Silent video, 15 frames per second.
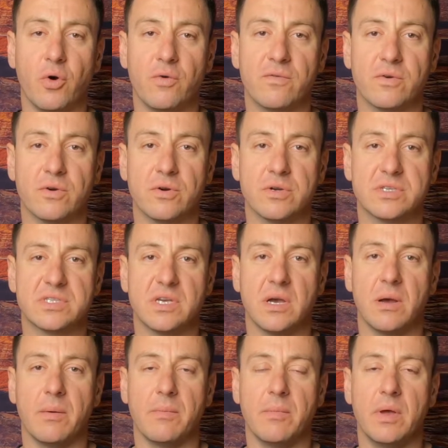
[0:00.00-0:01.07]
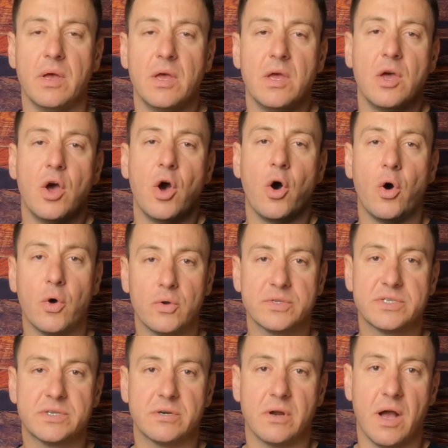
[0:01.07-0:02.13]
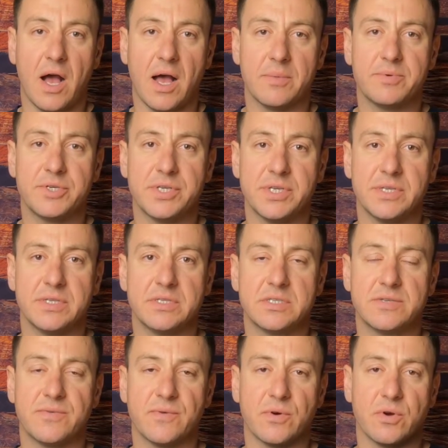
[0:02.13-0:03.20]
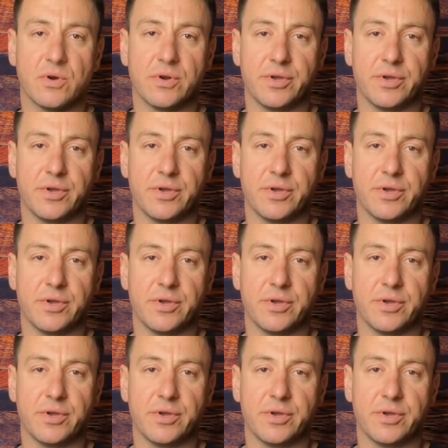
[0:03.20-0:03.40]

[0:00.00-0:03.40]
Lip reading: over some holster options for,